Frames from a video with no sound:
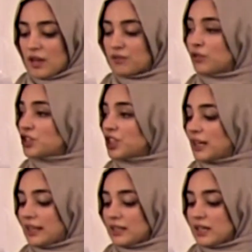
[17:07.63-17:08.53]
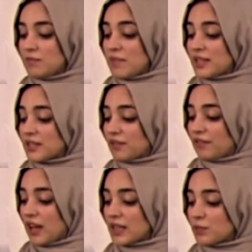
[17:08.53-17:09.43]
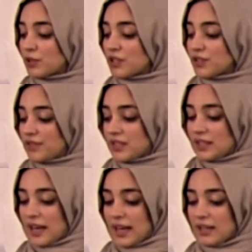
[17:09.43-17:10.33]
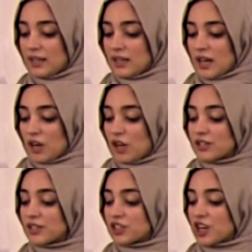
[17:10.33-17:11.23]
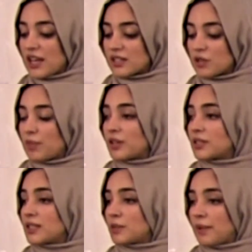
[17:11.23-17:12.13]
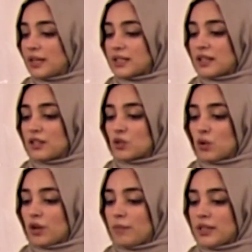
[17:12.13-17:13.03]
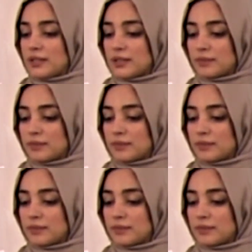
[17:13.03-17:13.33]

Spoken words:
Unfortunately, he missed the flight because of the delay and lost the chance to participate in the tournament.